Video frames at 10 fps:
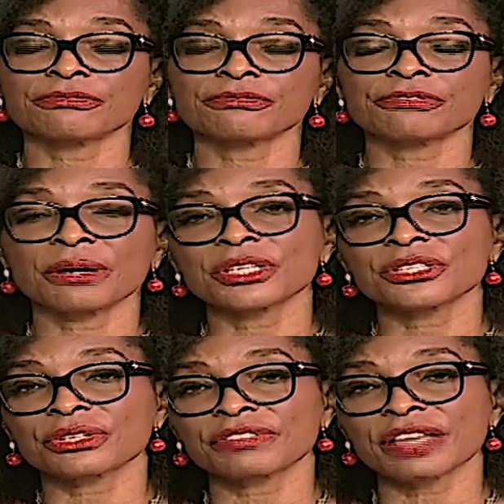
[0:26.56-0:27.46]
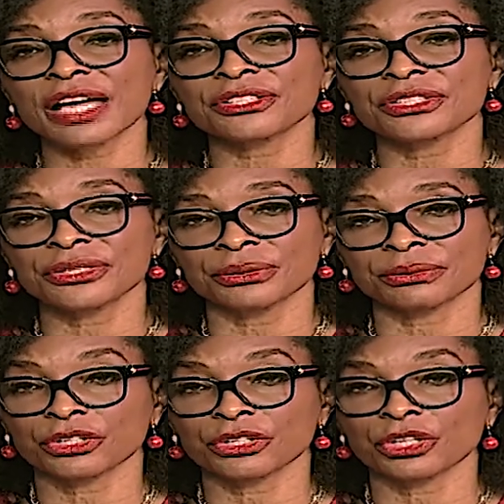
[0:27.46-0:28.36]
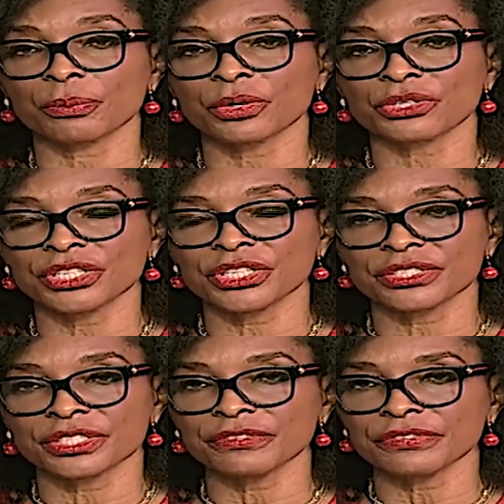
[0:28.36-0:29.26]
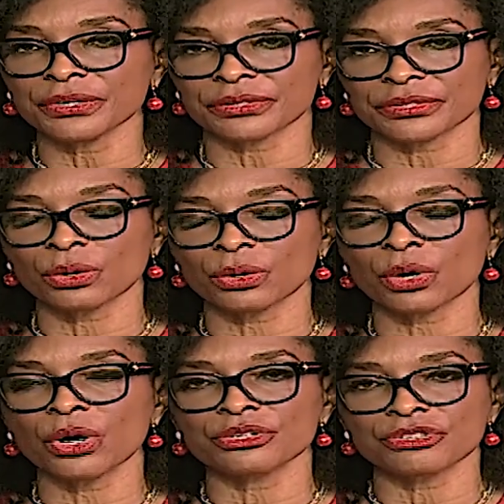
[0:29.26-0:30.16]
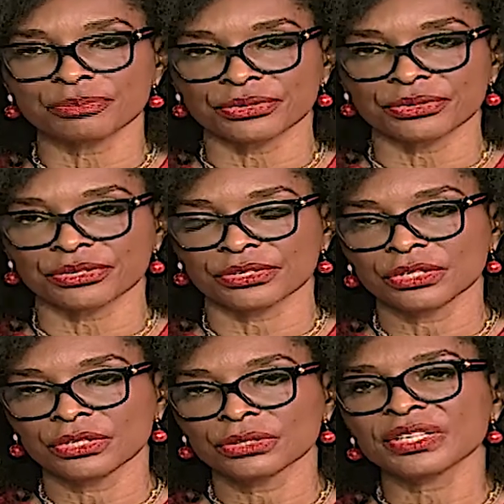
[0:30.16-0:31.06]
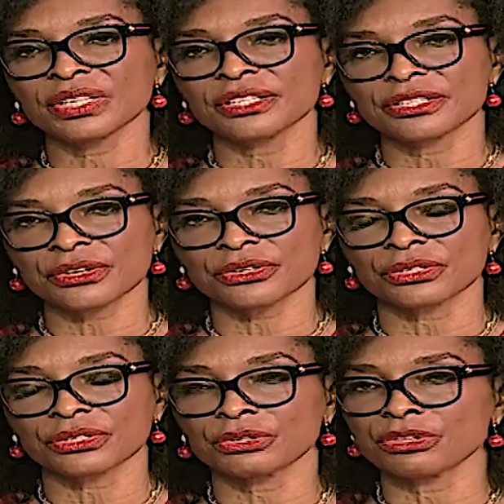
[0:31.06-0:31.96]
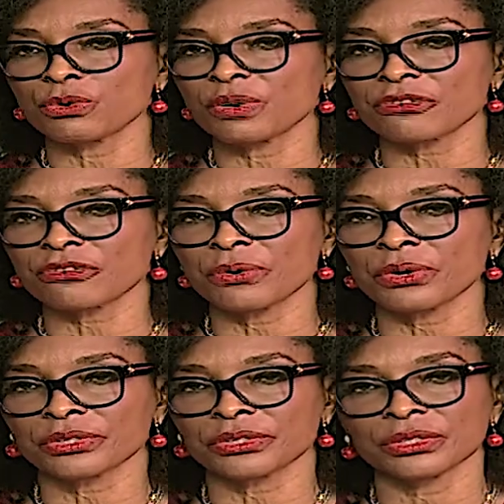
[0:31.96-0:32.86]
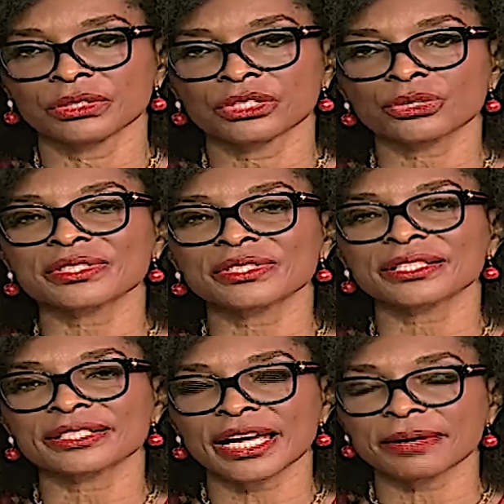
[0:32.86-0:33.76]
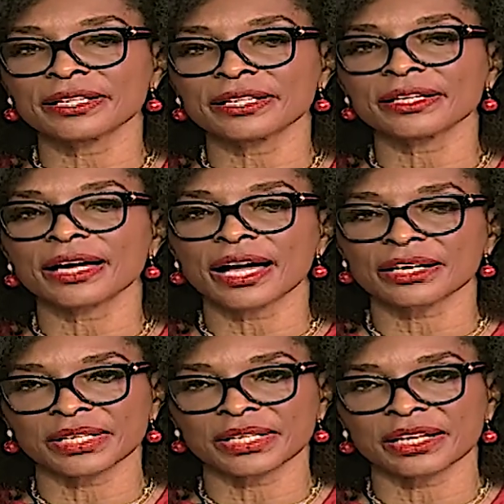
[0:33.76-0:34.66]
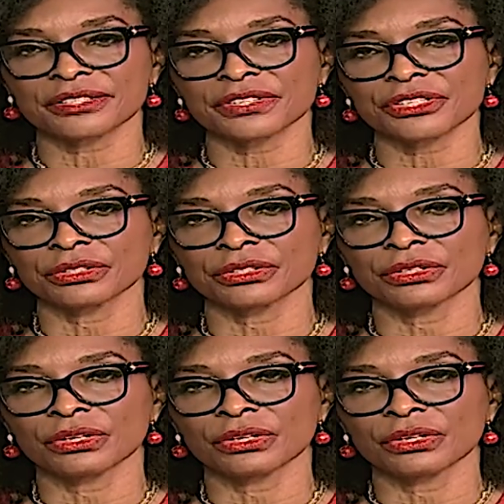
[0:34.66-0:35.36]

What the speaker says: the Foundation thanks you for the opportunity given us to contribute to the discussion on the way forward towards a timely actualization